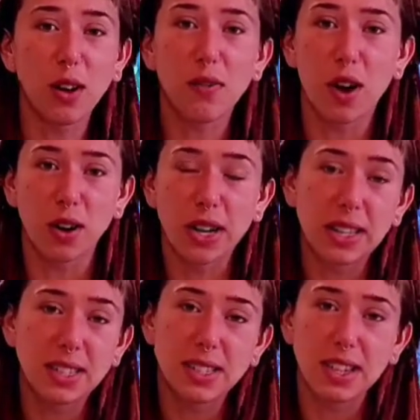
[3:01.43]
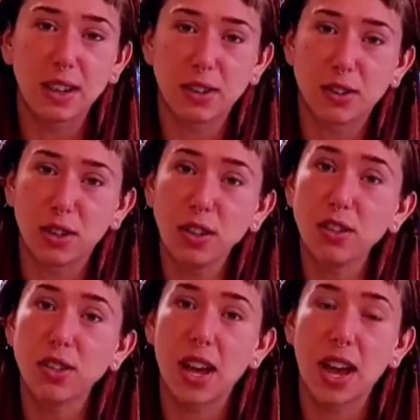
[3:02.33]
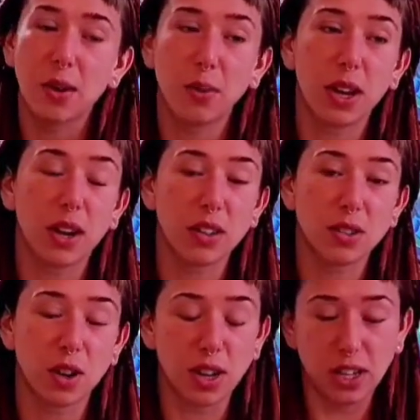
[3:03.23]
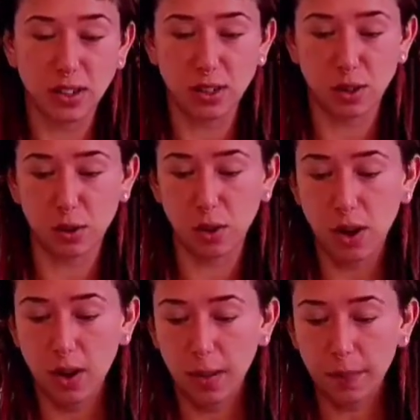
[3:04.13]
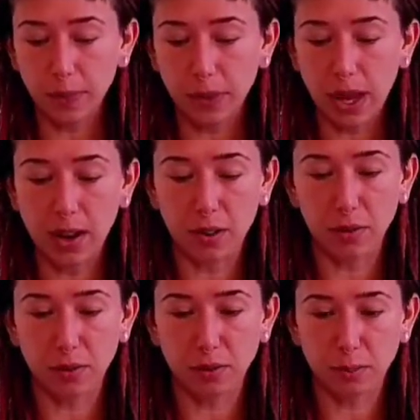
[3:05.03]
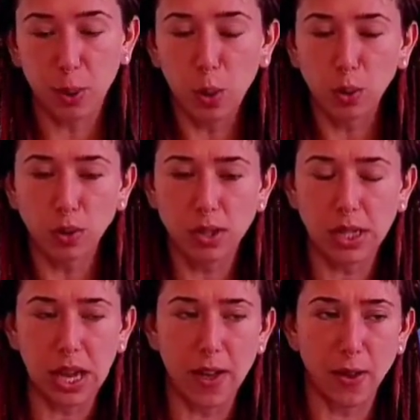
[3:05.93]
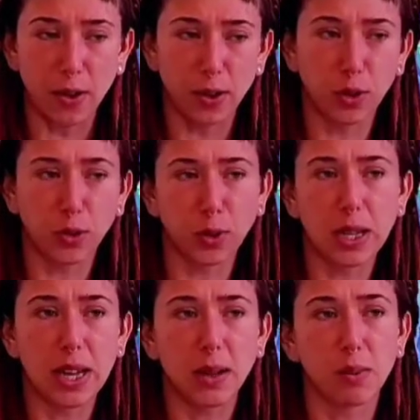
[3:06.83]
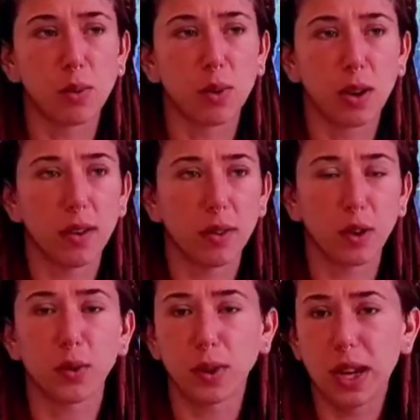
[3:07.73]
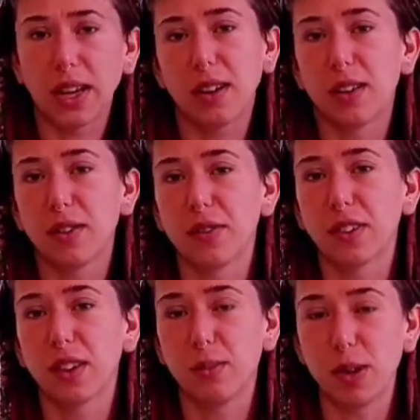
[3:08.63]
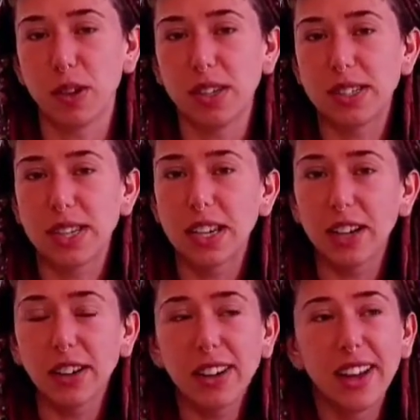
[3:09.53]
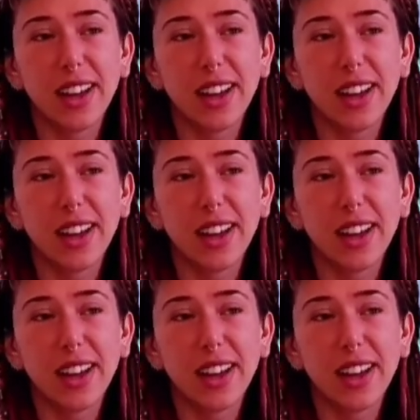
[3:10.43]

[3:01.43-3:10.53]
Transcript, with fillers: of artists in our church, and we are starting to kind of pull together to create more of a creative community here.